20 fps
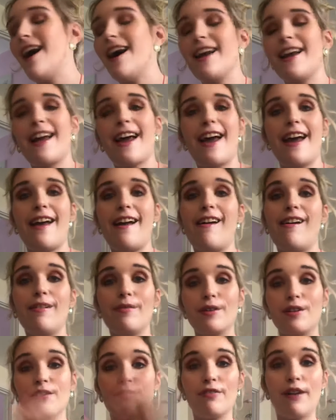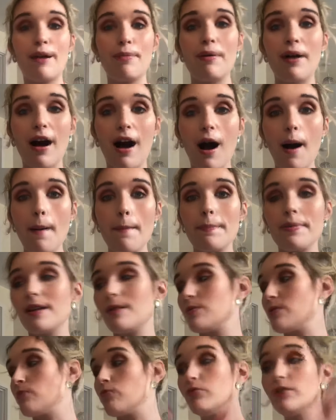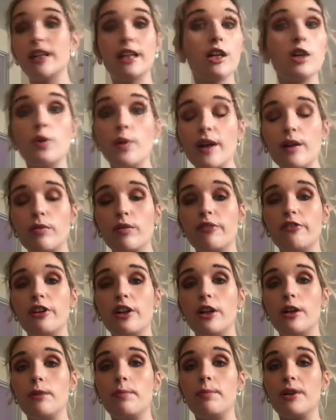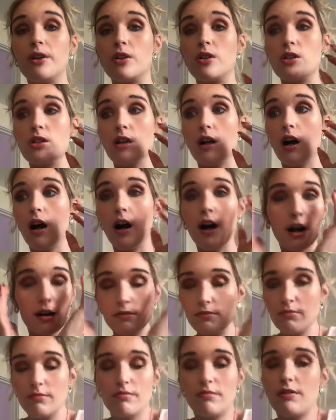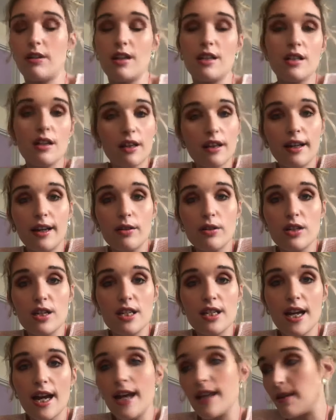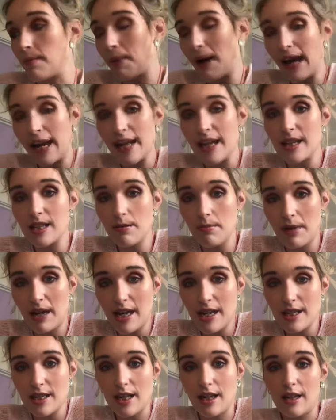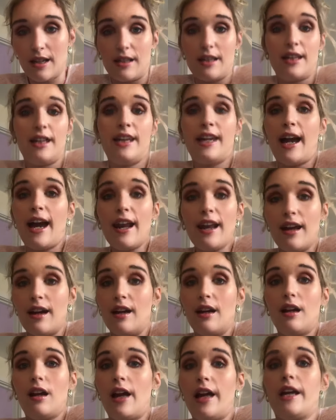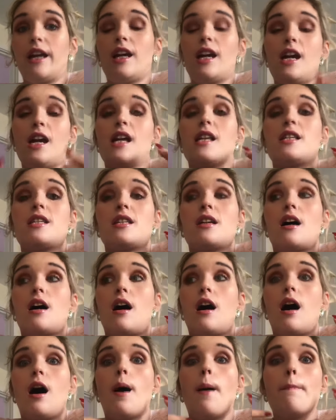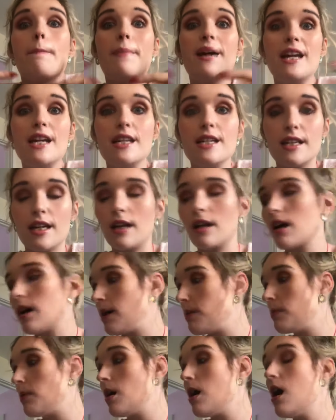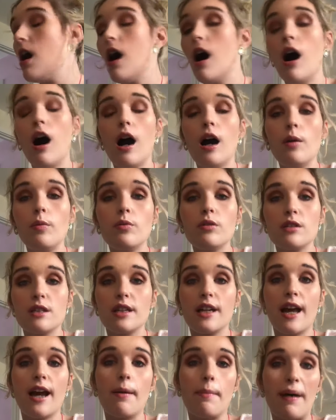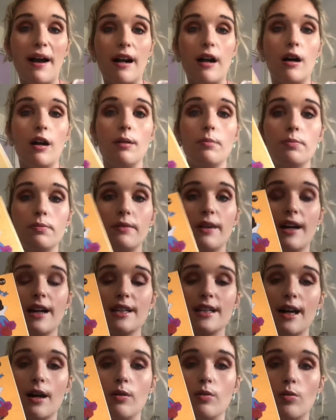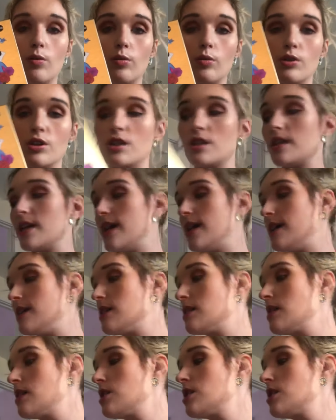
Okay, I'm going to wrap it up. That was a really quick review because there's nothing else to say. The palette is amazing. Get it. Like, it's amazing. I want to get a backup. That's how gorgeous it is.